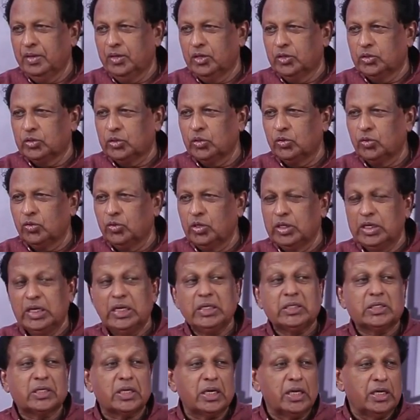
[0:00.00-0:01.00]
So
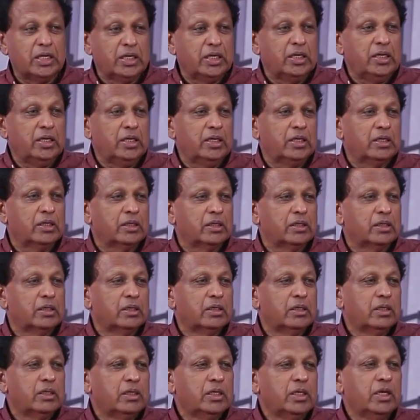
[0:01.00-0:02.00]
literally,
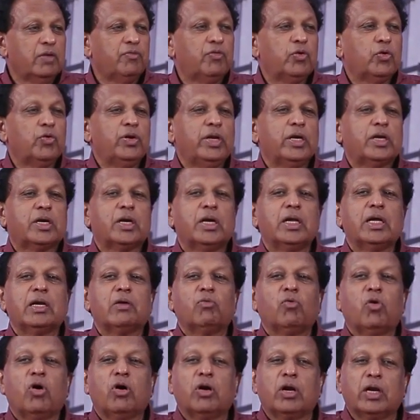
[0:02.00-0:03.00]
if you
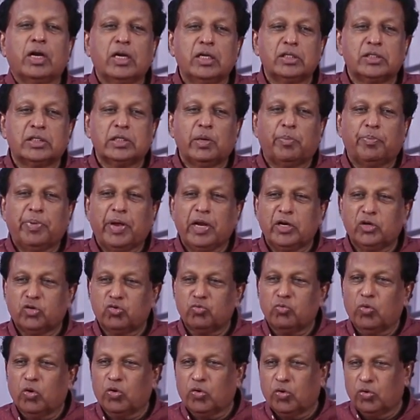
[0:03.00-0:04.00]
declare war against Japan
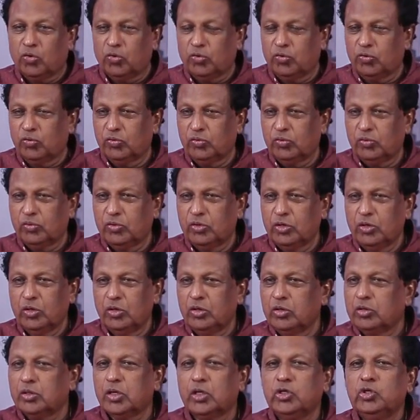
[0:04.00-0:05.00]
tomorrow,
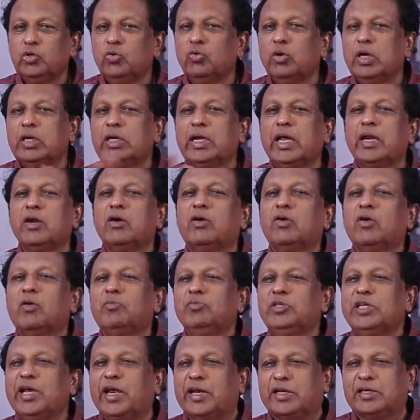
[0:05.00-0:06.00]
the UN cannot
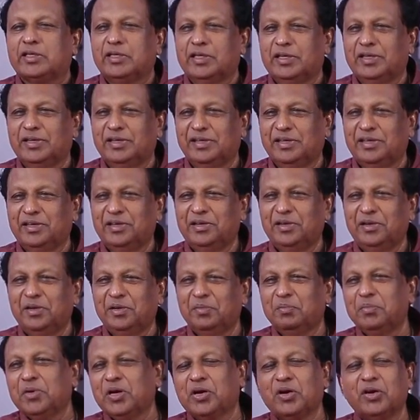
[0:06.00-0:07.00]
object
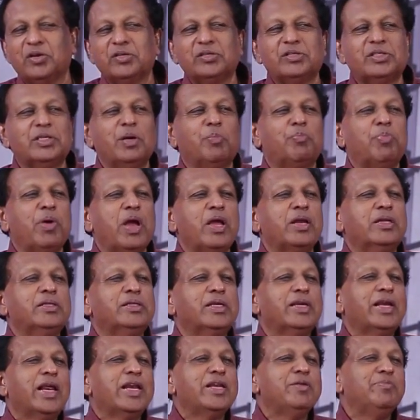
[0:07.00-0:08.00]
because Japan is
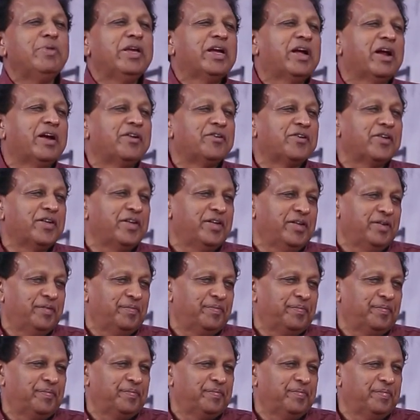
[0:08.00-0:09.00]
an enemy country.
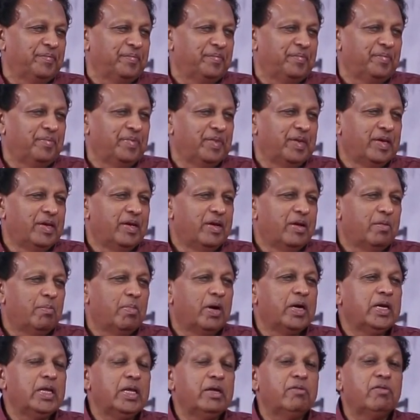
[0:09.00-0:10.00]

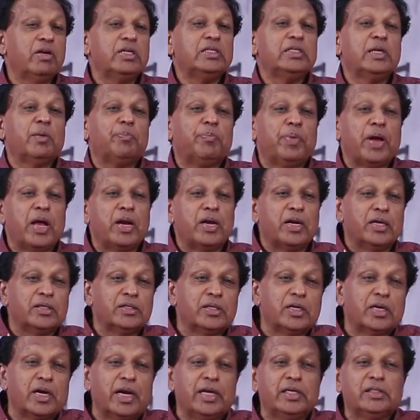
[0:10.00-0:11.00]
But even Japan
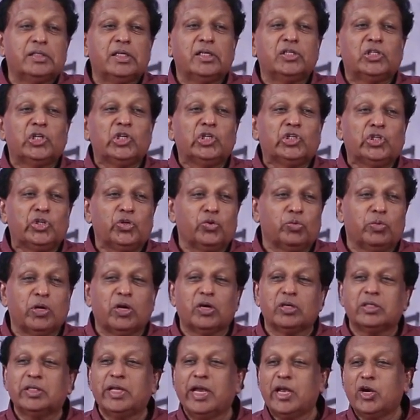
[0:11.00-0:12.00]
doesn't raise this issue
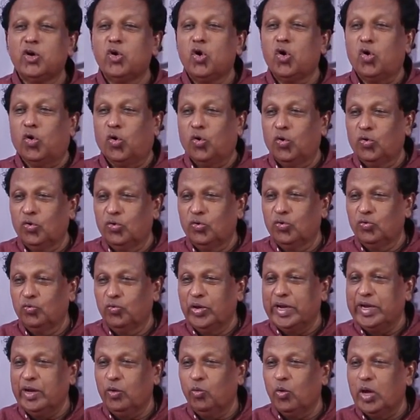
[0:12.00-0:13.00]
because they know
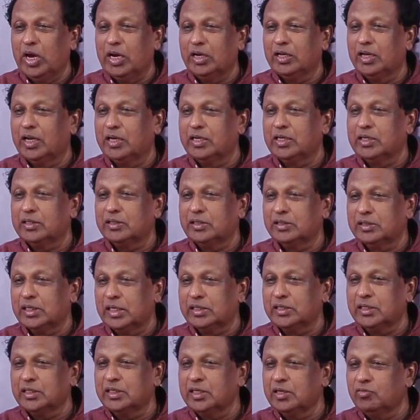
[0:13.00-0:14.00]
very well that
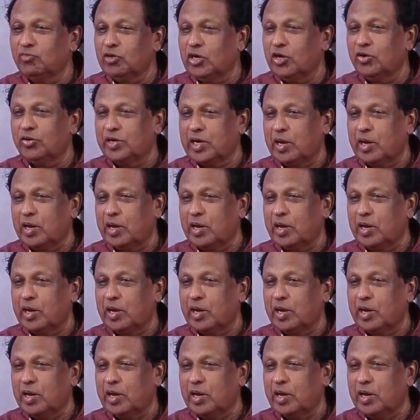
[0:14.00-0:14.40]
such a thing will not